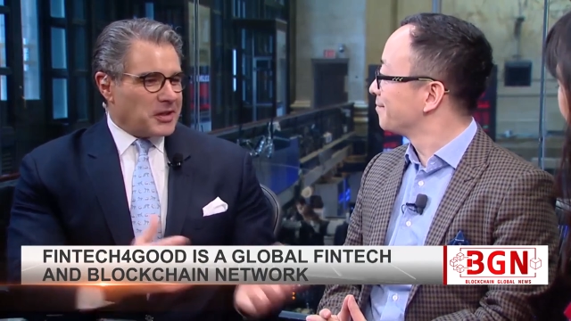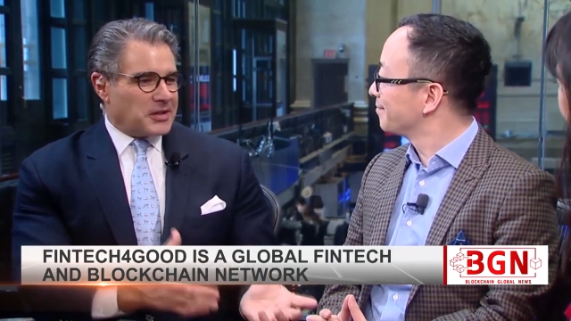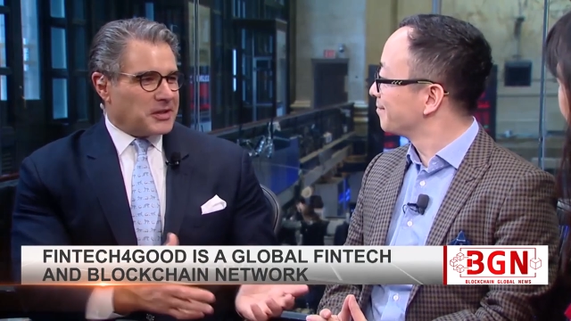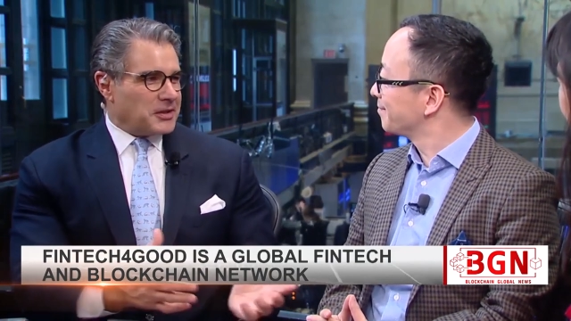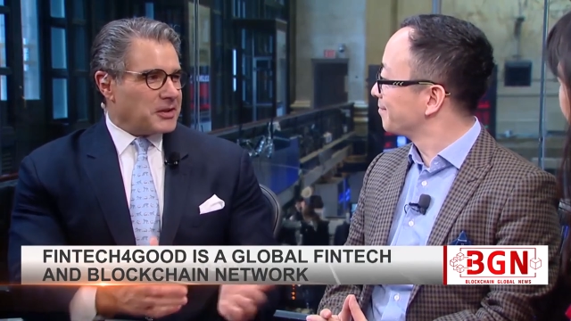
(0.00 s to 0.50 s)
Speaker 1: and
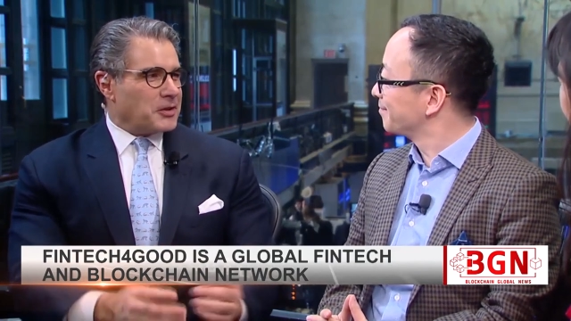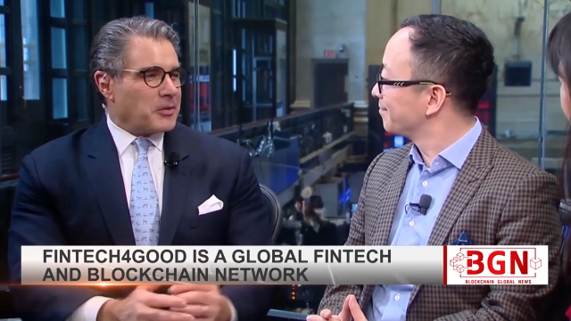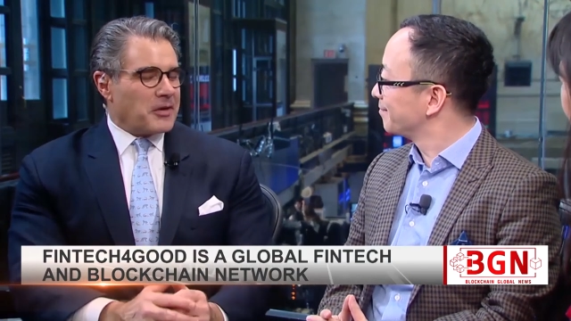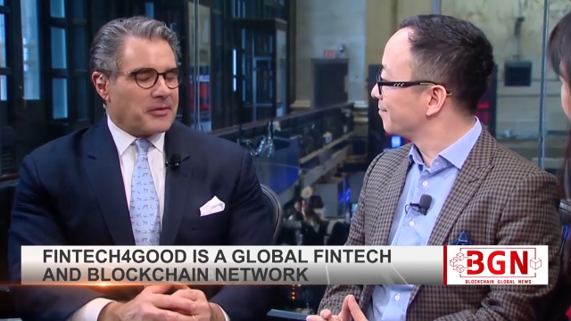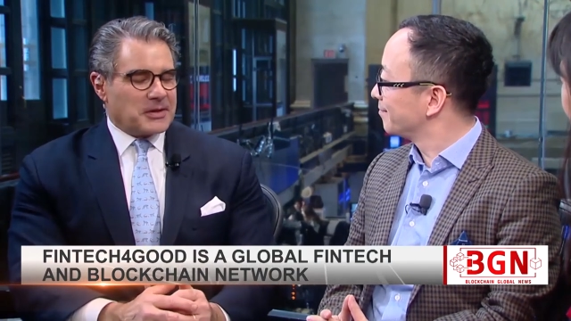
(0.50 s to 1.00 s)
clearly you
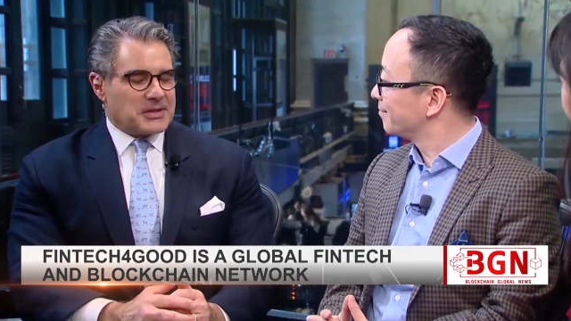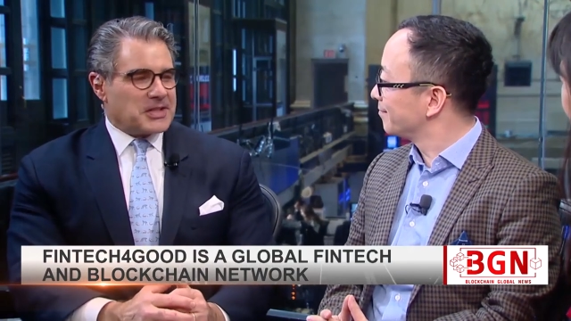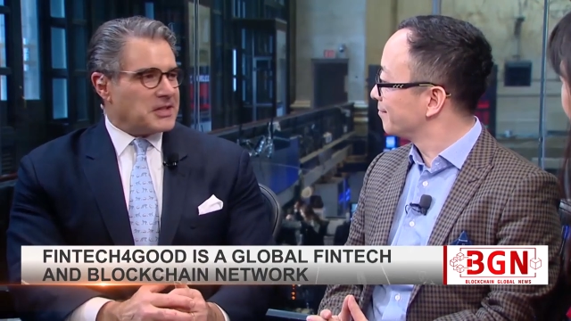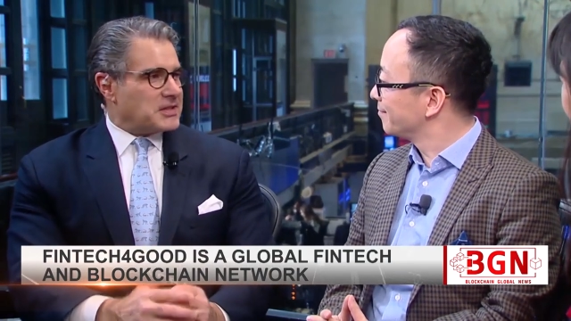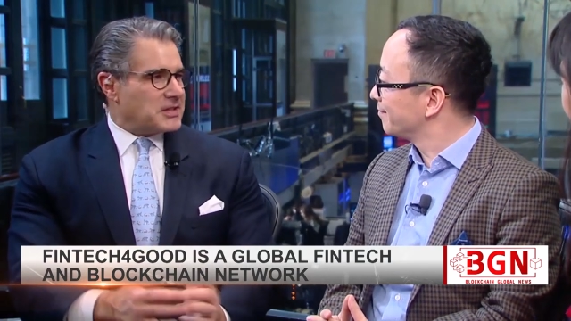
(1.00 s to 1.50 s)
referenced
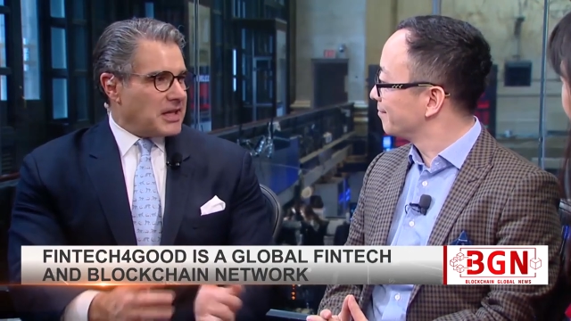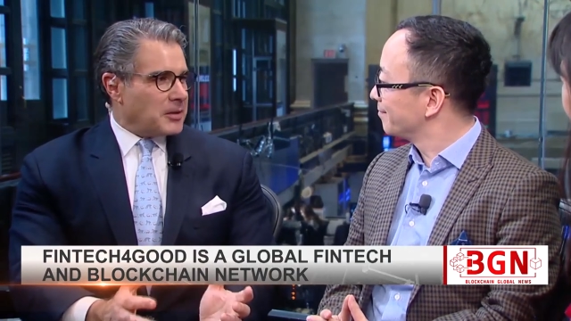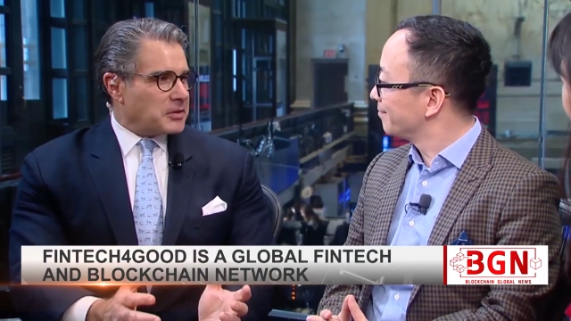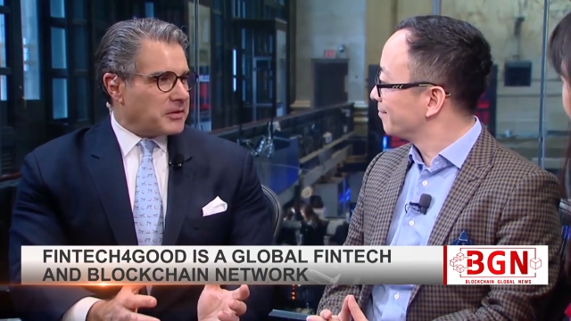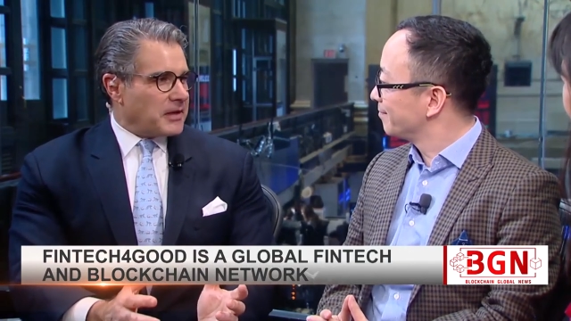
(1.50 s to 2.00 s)
the
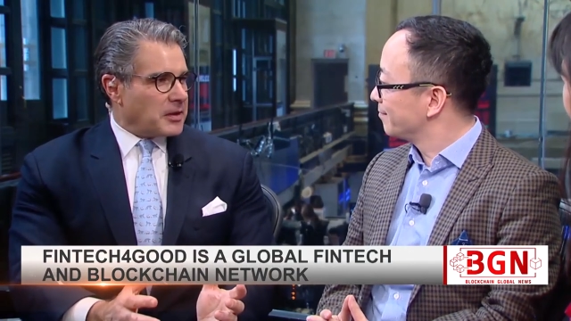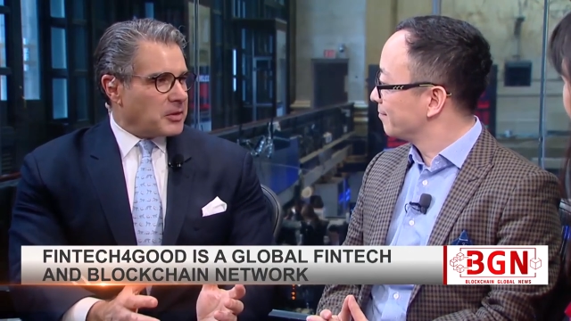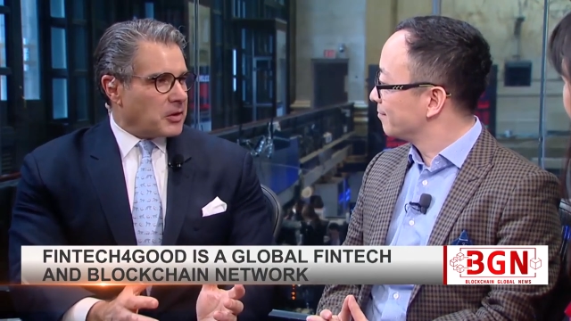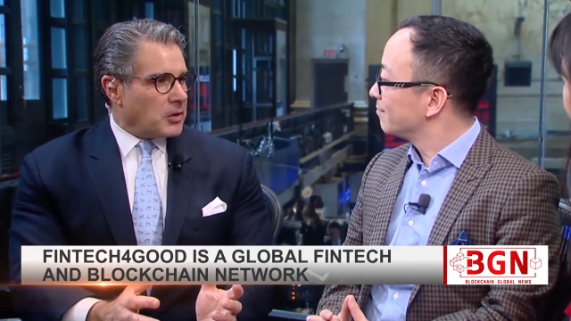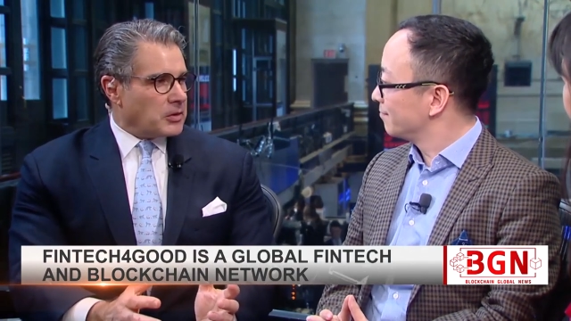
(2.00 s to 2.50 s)
sustainable
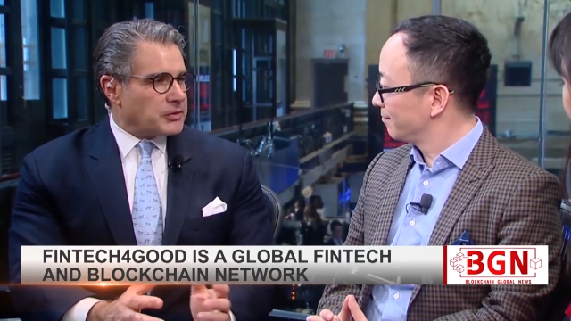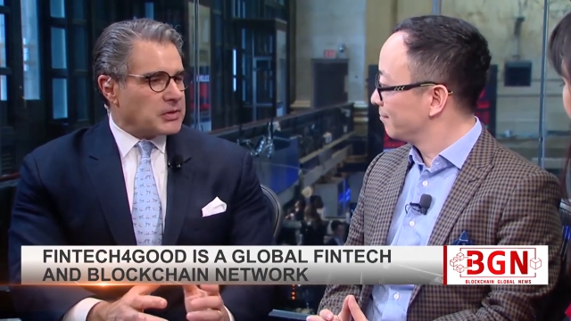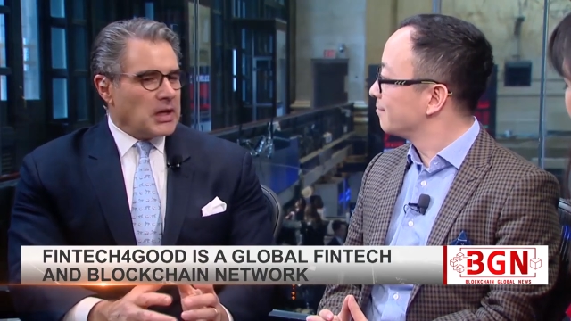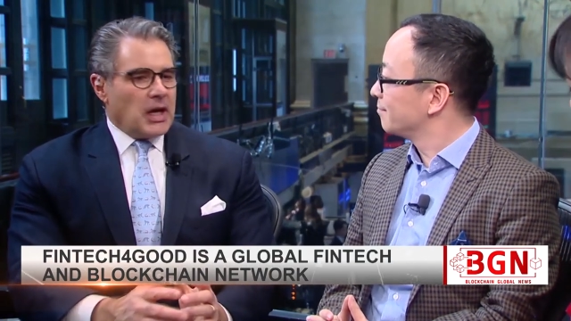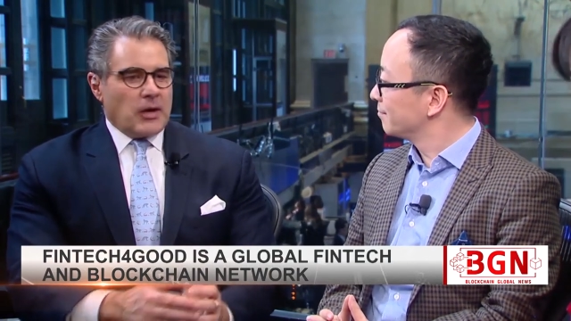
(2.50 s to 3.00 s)
development goals,